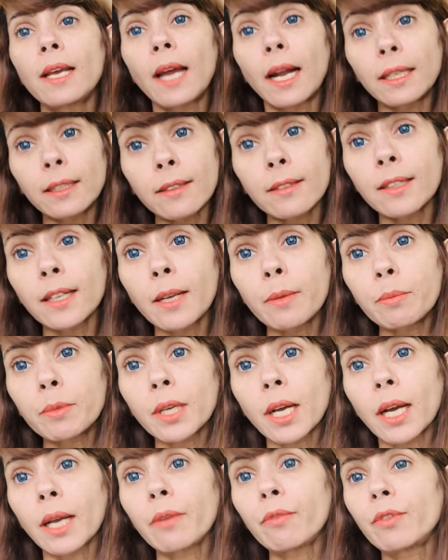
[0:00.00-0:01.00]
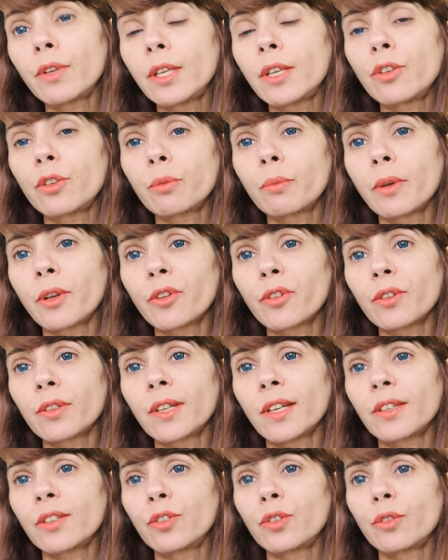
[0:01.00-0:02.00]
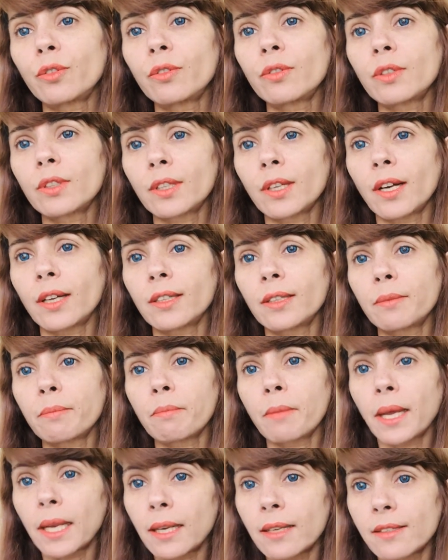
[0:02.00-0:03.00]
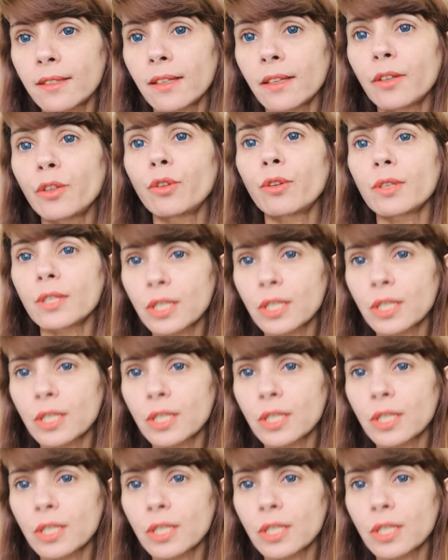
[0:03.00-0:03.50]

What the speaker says: At the same time, we need to make sure that you start managing your